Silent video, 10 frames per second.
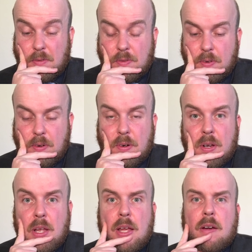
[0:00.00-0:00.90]
4.
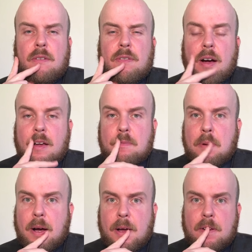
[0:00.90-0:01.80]
5
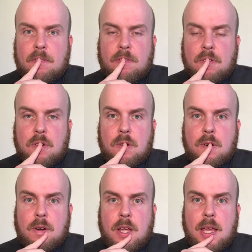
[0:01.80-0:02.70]
pi on
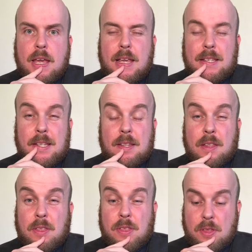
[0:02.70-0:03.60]
4 is in the
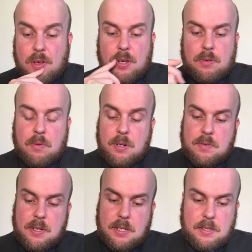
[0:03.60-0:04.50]
3rd
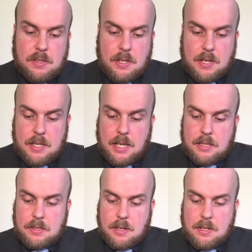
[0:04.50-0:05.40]
quadrant, so
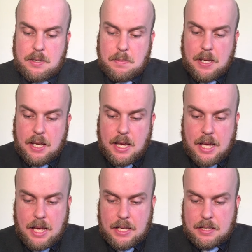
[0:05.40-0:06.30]
that's going to be
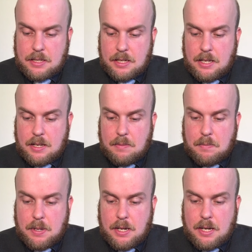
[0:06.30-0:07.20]
at
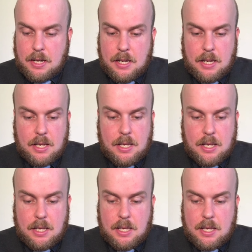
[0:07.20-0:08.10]
pi
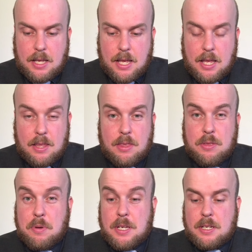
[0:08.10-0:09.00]
and
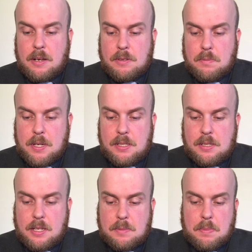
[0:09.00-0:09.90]
3 times 1, so
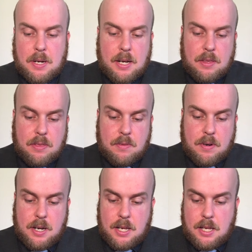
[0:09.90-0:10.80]
that's pi
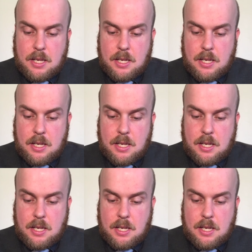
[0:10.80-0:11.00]
3.